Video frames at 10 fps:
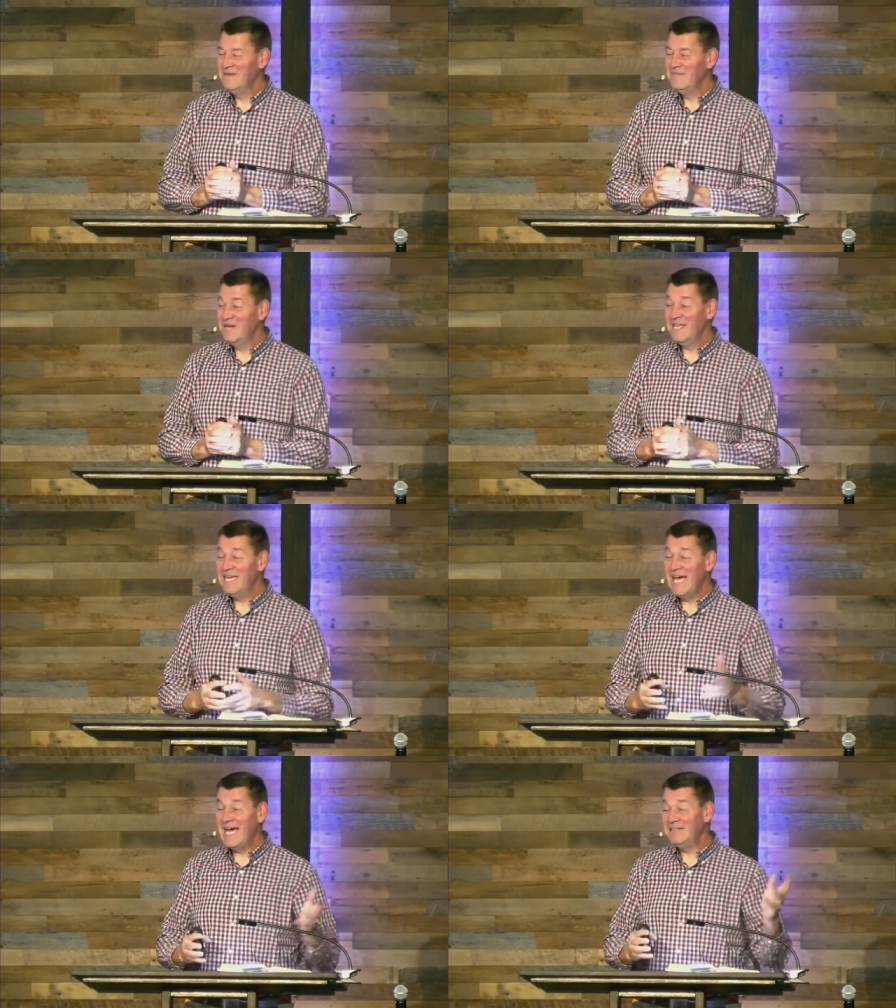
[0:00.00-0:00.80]
But I think
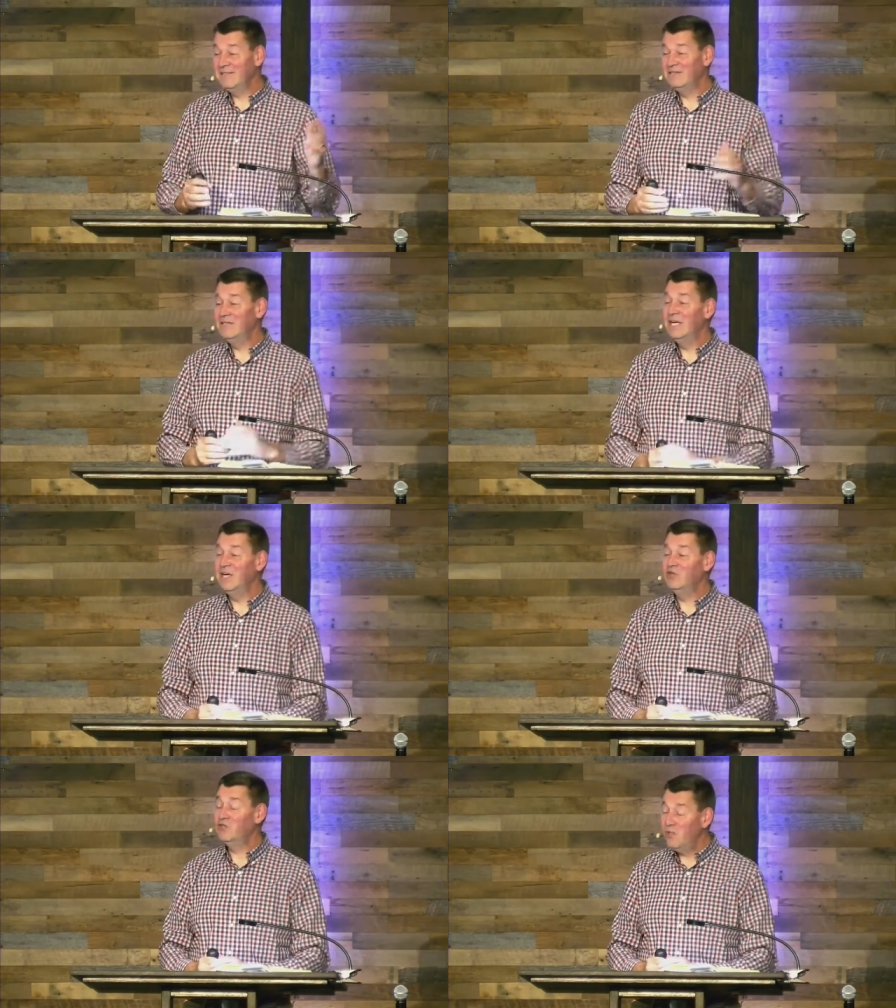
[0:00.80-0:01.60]
Acts is
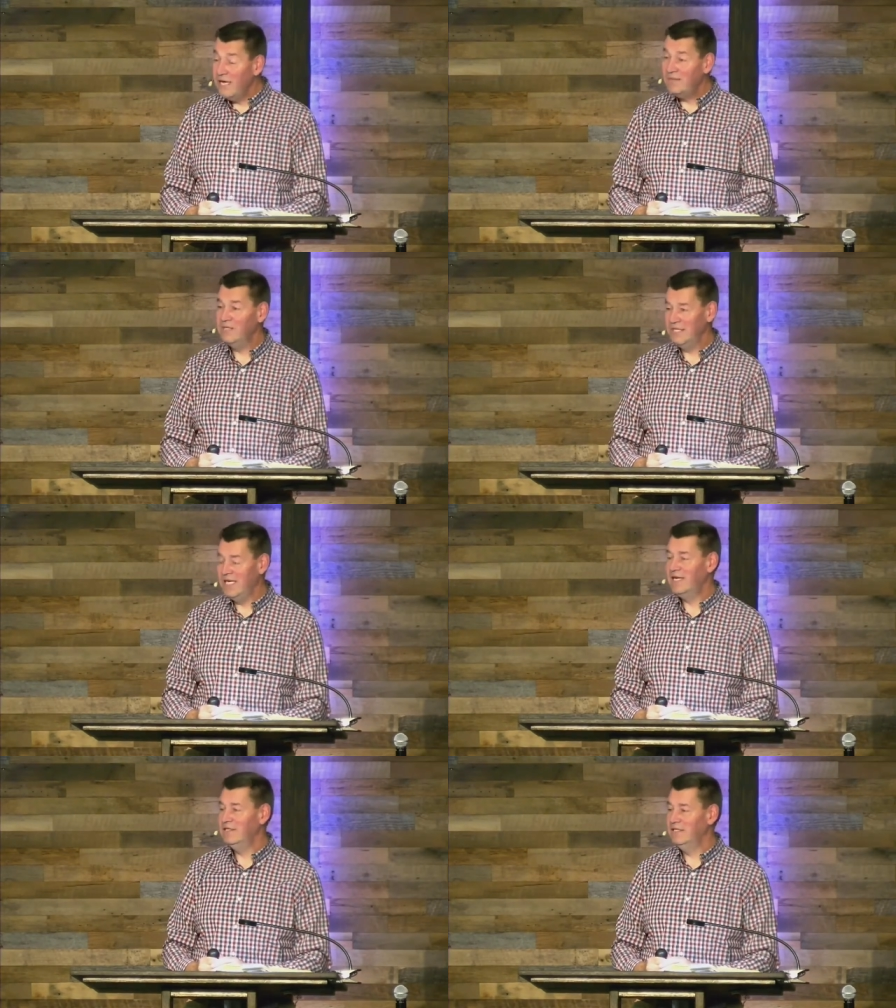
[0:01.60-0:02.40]
incredibly
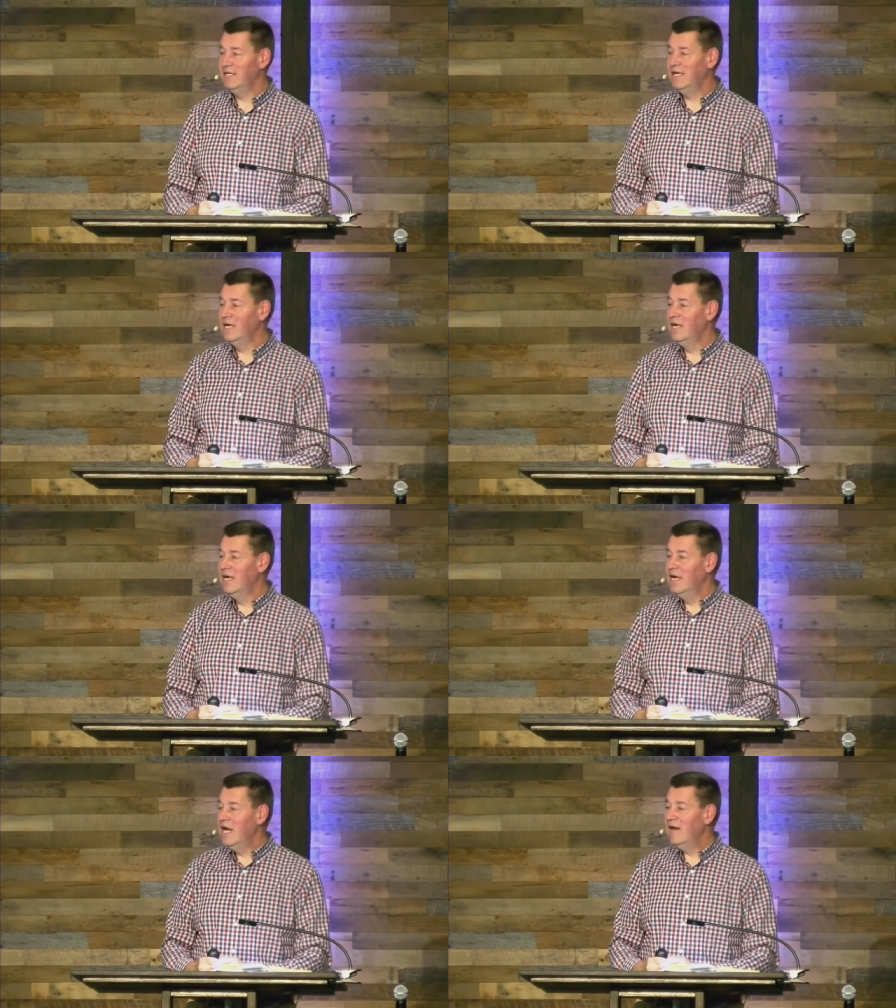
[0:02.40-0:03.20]
challenging
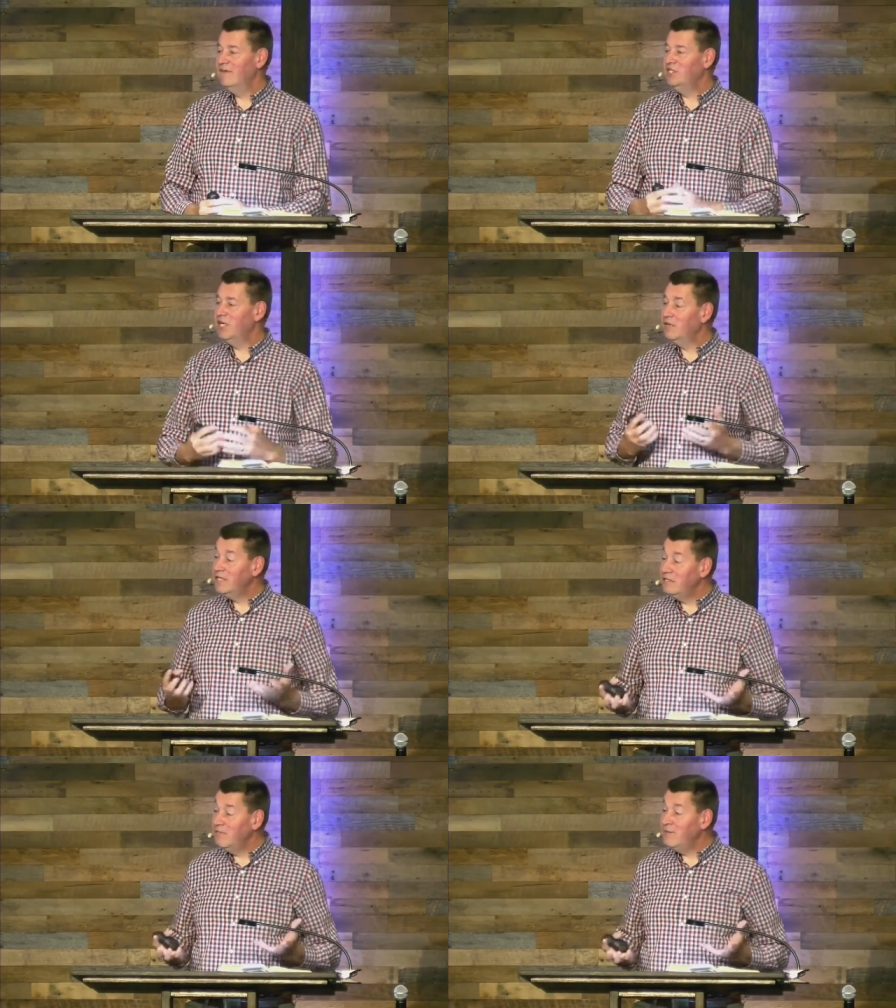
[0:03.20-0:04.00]
of a
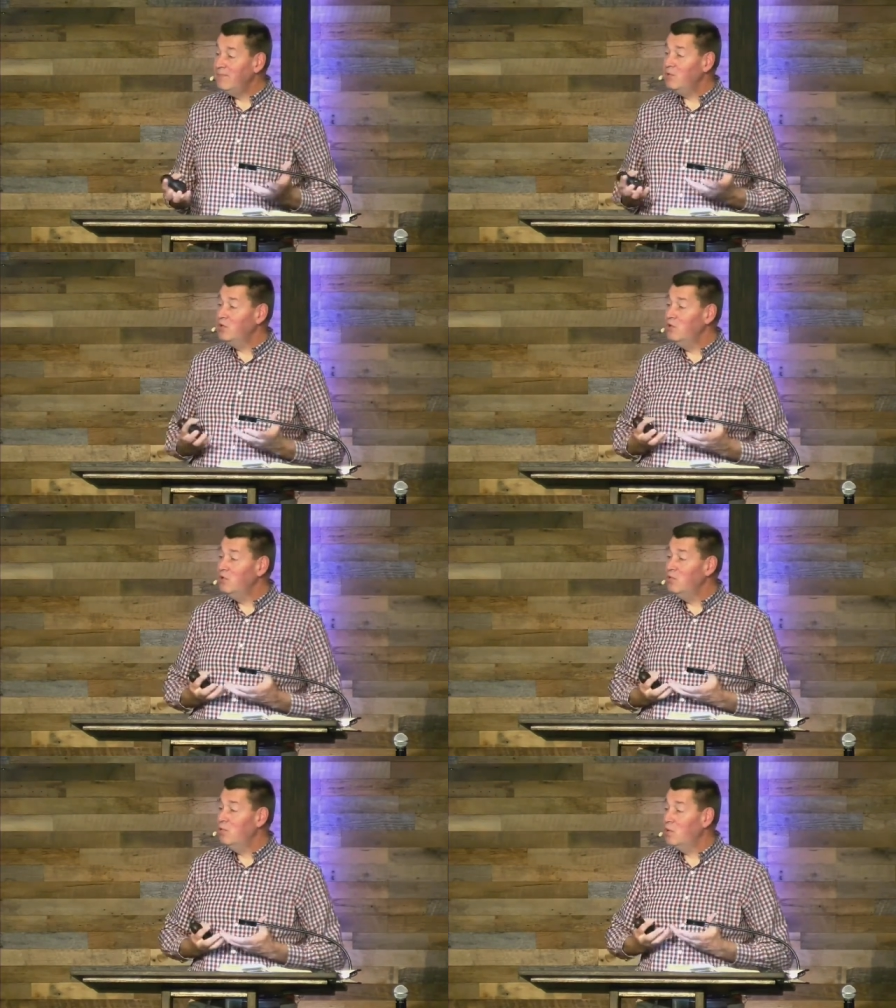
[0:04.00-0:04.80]
generation of people
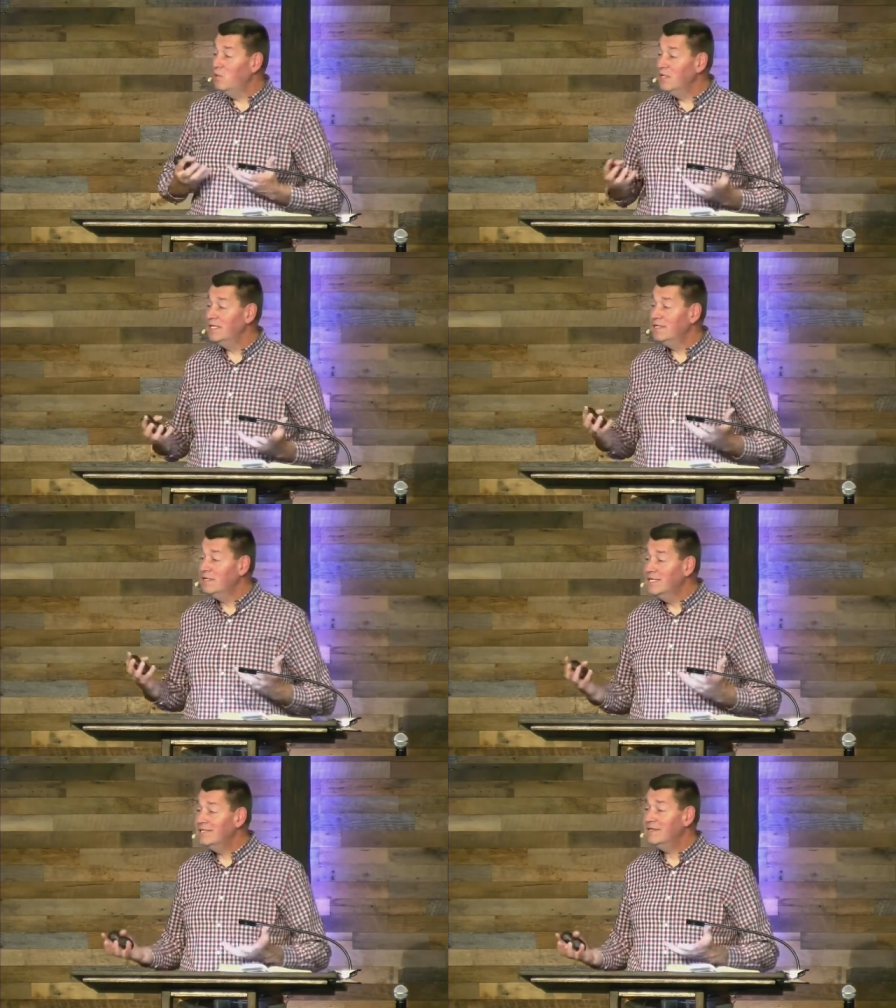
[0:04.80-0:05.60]
who were willing to
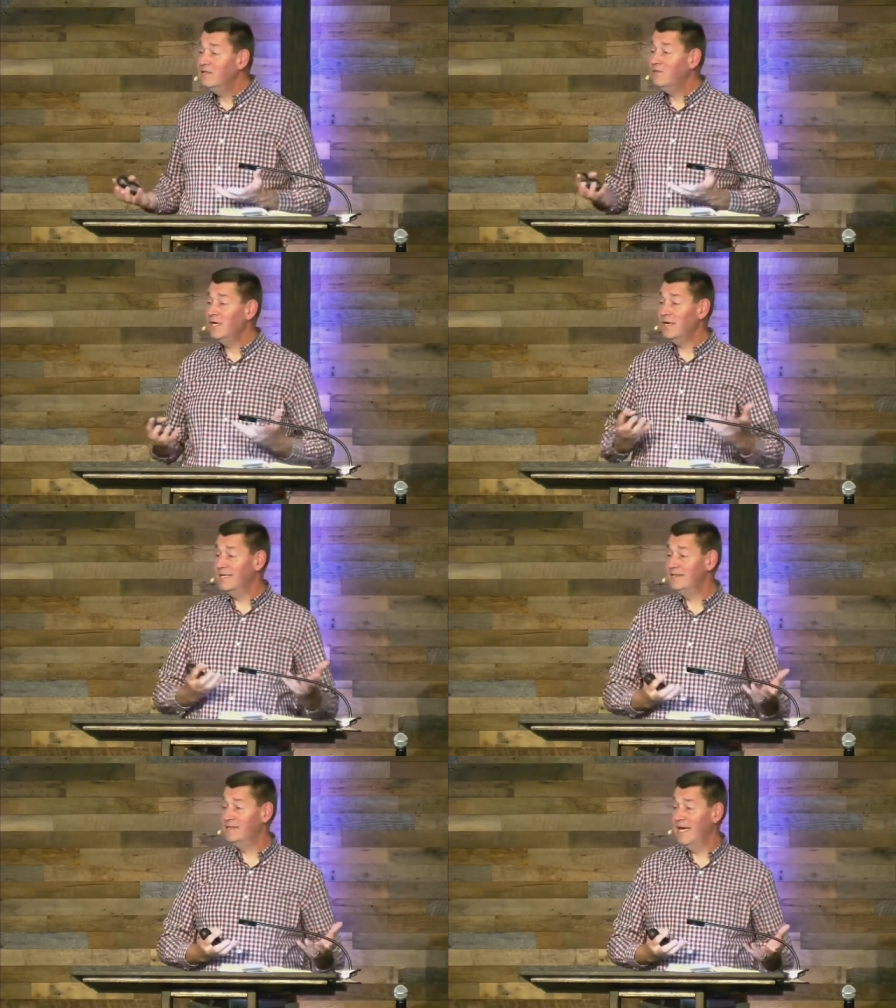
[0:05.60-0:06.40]
listen to what
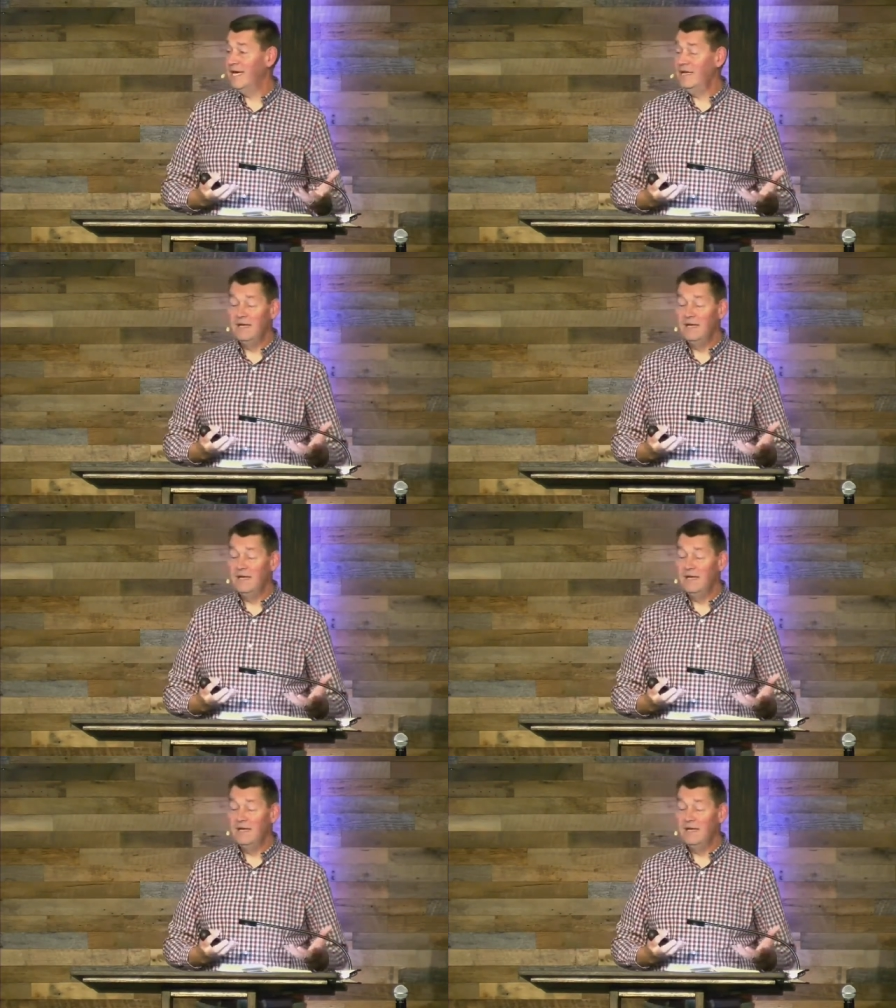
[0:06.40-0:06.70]
God said